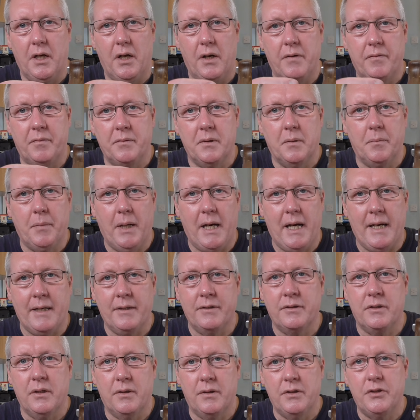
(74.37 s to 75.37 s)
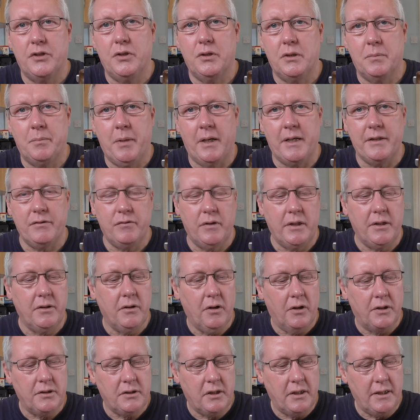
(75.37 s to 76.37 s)
load from the back so that shoots pellets really
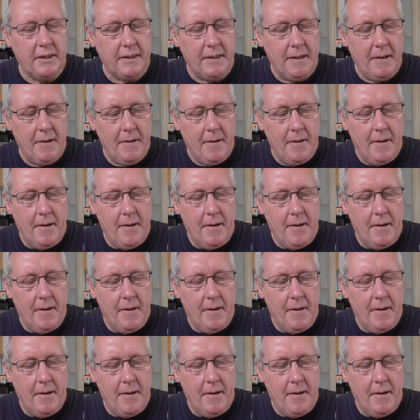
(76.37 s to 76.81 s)
nicely.